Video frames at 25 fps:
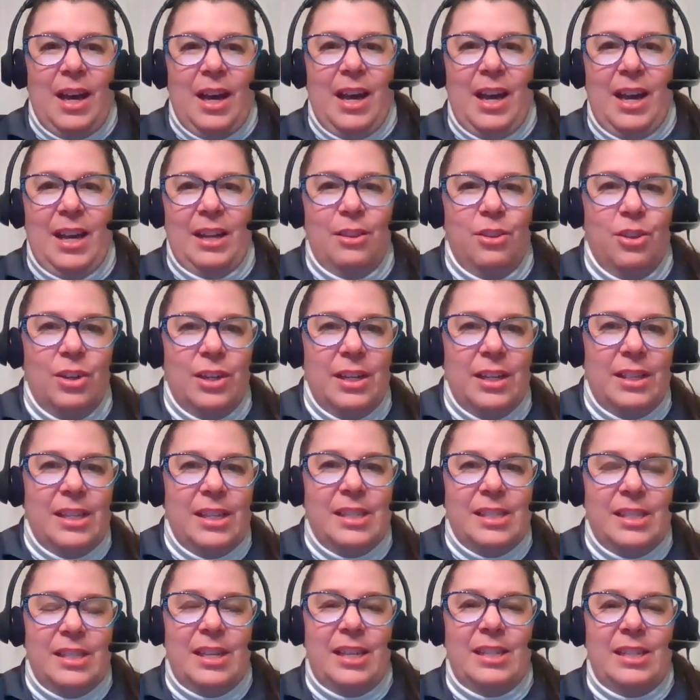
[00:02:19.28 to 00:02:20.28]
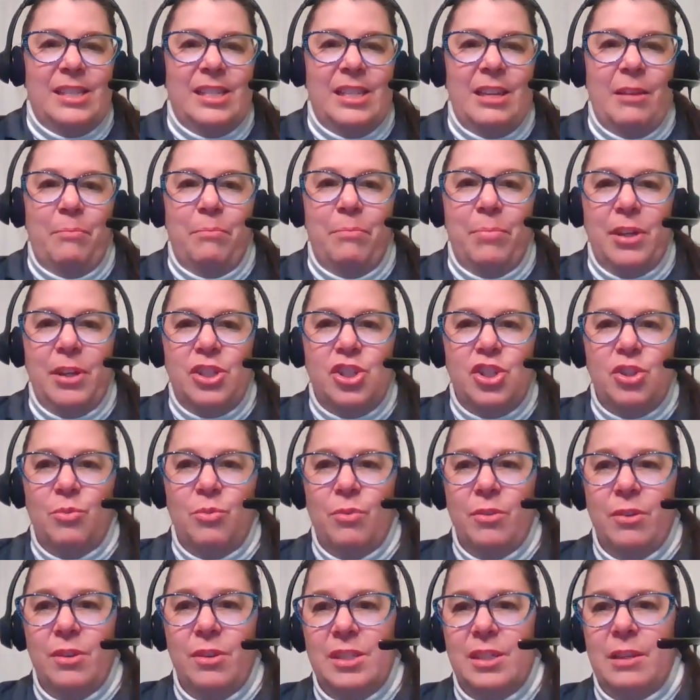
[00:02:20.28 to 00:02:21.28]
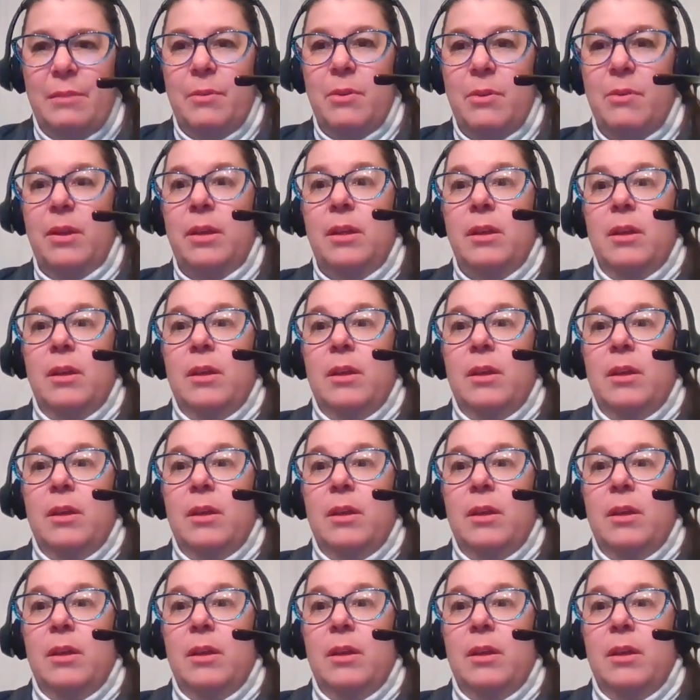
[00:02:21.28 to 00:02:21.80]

I look at this and I see a bunch of words, and I'm going,